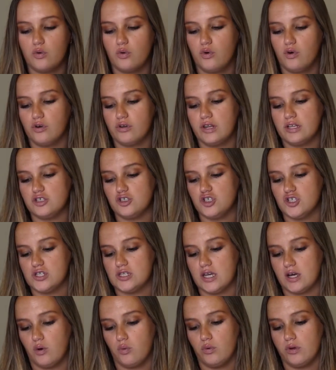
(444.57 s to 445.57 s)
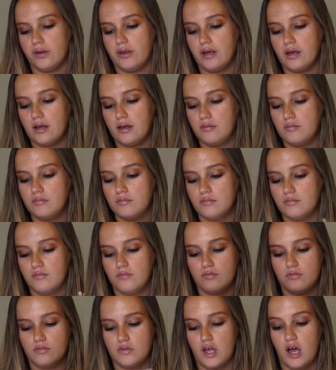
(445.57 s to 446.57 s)
or that's just like
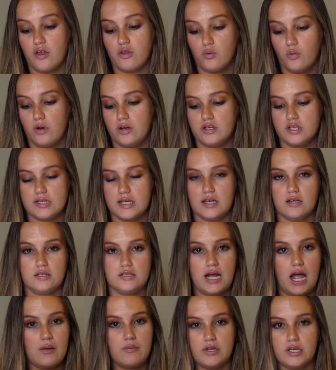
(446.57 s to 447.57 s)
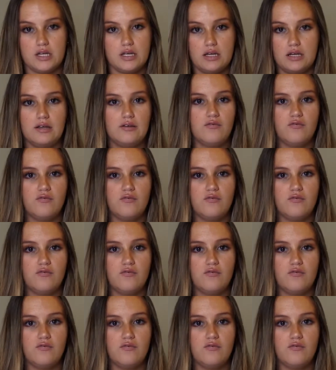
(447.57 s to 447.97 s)
the other one is like a diamondy,